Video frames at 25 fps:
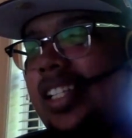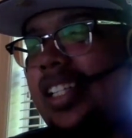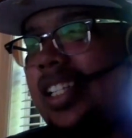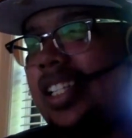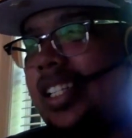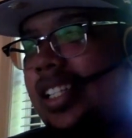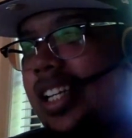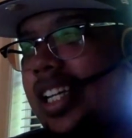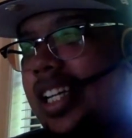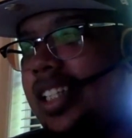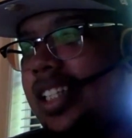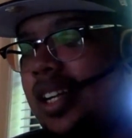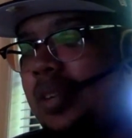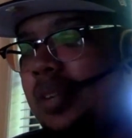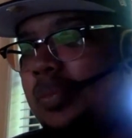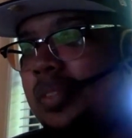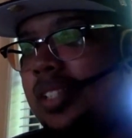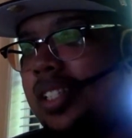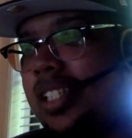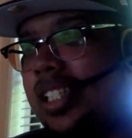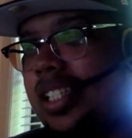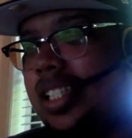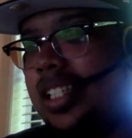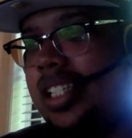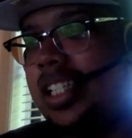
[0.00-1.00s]
linked up with
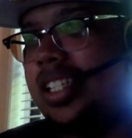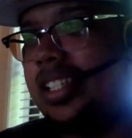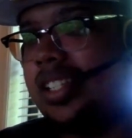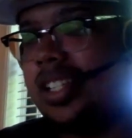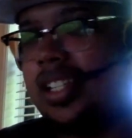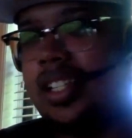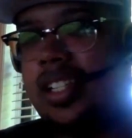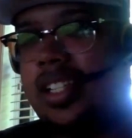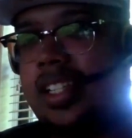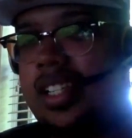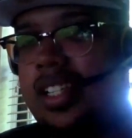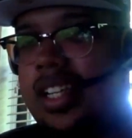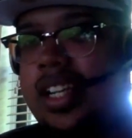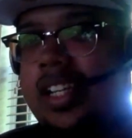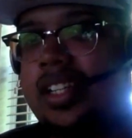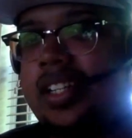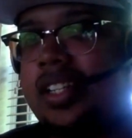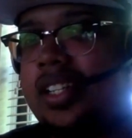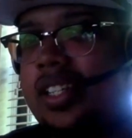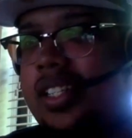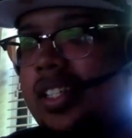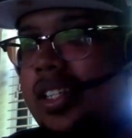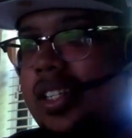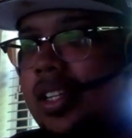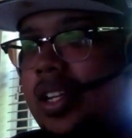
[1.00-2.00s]
Dzilla and
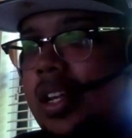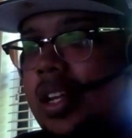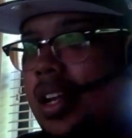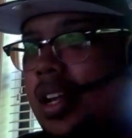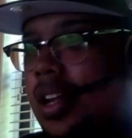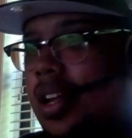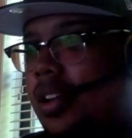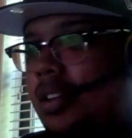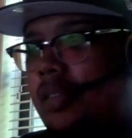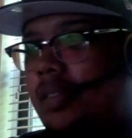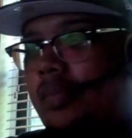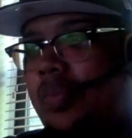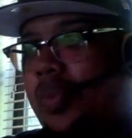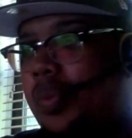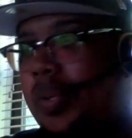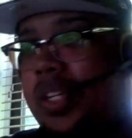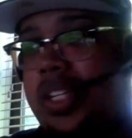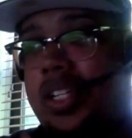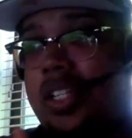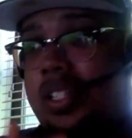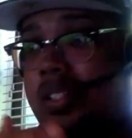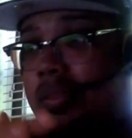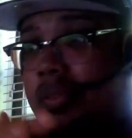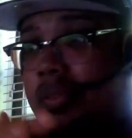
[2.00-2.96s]
just we just